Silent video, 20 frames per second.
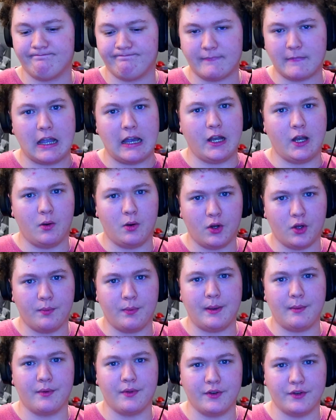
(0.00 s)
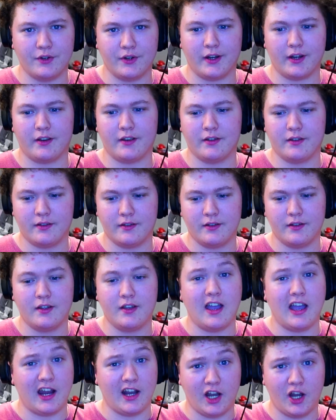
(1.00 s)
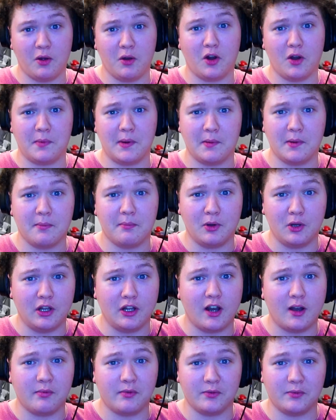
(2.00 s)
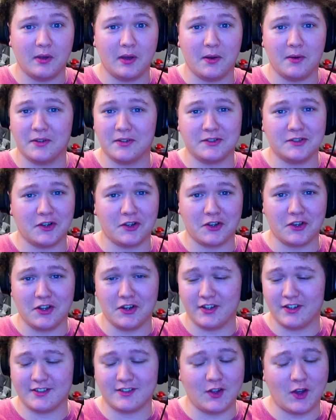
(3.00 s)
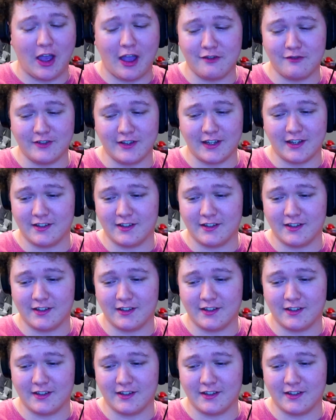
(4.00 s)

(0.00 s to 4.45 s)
I know a lot of people that drink. And I know a lot of people that bottle it up as well. It's not good. It's not healthy.